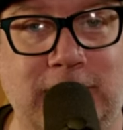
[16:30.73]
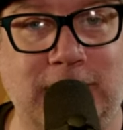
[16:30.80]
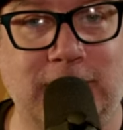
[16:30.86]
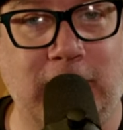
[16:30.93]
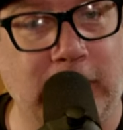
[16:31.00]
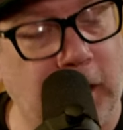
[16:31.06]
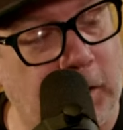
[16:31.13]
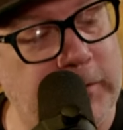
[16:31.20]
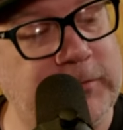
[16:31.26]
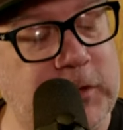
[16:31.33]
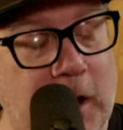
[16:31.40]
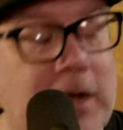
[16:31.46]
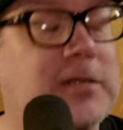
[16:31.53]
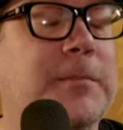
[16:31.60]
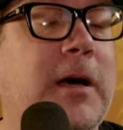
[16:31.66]
I know we've
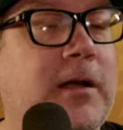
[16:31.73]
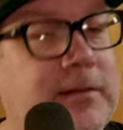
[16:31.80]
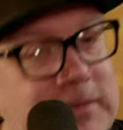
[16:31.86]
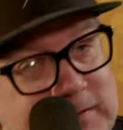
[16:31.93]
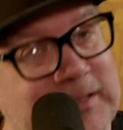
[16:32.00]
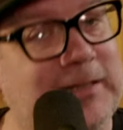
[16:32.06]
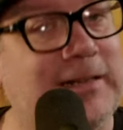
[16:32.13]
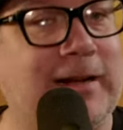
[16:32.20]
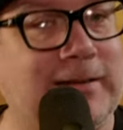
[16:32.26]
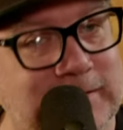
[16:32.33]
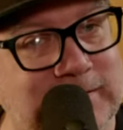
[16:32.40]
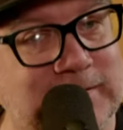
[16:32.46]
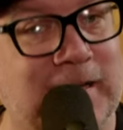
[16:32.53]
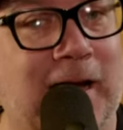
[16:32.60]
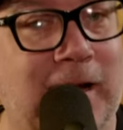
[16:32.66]
talked about a disconnect
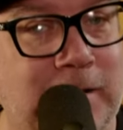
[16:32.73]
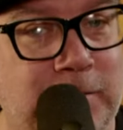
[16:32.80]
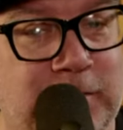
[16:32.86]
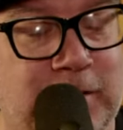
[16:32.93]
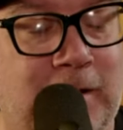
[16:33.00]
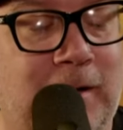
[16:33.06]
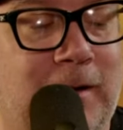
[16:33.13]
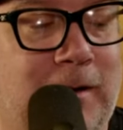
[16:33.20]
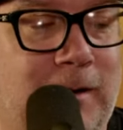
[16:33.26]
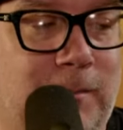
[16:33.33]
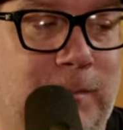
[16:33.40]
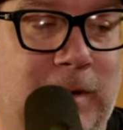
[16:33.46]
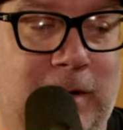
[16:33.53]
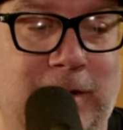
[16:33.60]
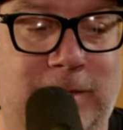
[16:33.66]
at times,
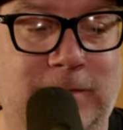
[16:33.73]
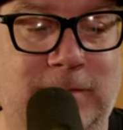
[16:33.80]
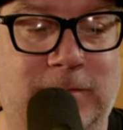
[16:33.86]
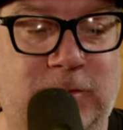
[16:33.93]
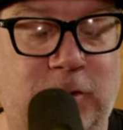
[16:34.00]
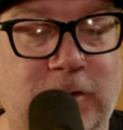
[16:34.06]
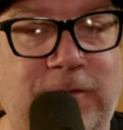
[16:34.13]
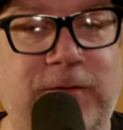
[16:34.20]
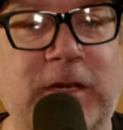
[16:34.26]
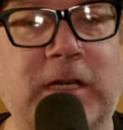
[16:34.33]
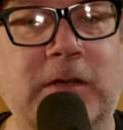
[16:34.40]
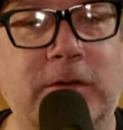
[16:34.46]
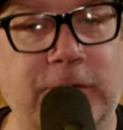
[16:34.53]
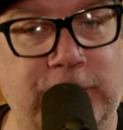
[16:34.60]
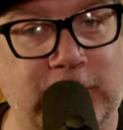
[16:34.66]
but sure
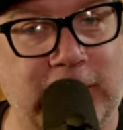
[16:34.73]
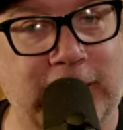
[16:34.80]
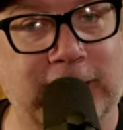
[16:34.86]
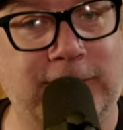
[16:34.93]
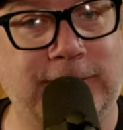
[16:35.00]
feels like,